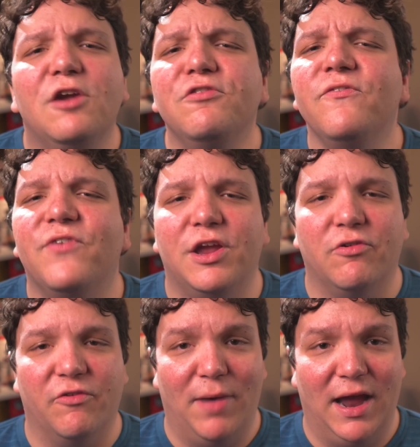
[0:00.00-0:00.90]
Here's a
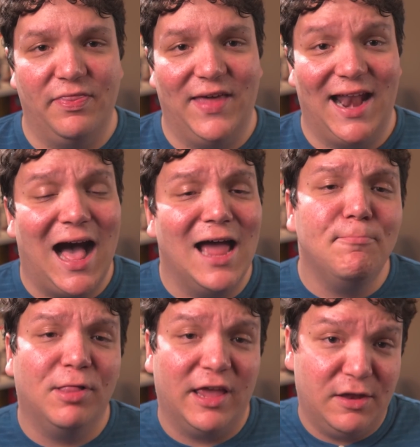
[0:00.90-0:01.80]
video of mine that
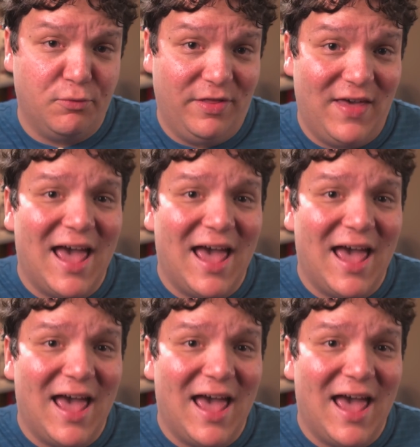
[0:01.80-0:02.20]
I planned with